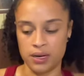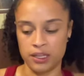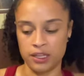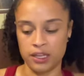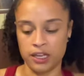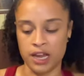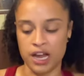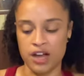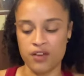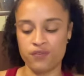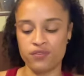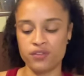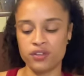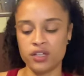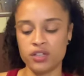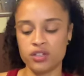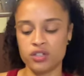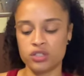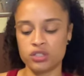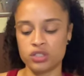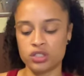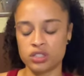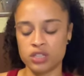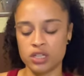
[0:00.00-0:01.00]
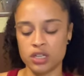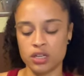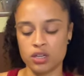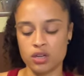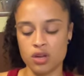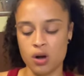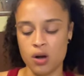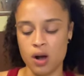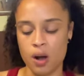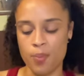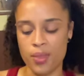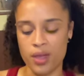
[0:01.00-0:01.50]
Like I feel like you're just like,
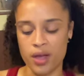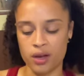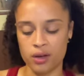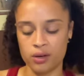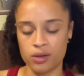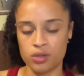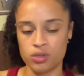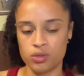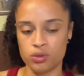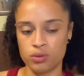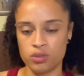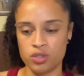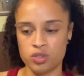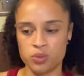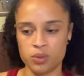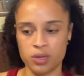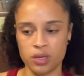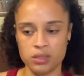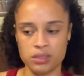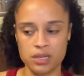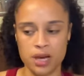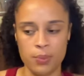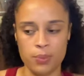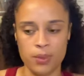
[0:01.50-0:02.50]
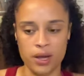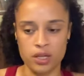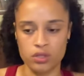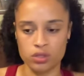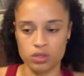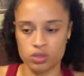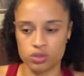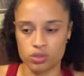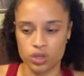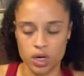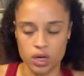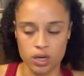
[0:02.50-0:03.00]
no, I'm not gonna do this because I'm
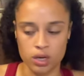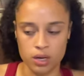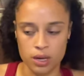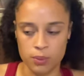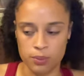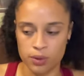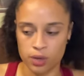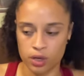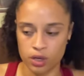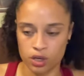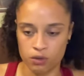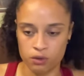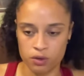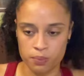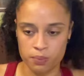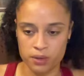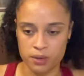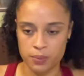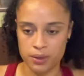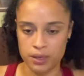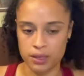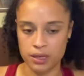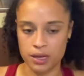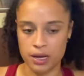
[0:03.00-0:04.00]
not trying. To, I'm not gonna repeat my.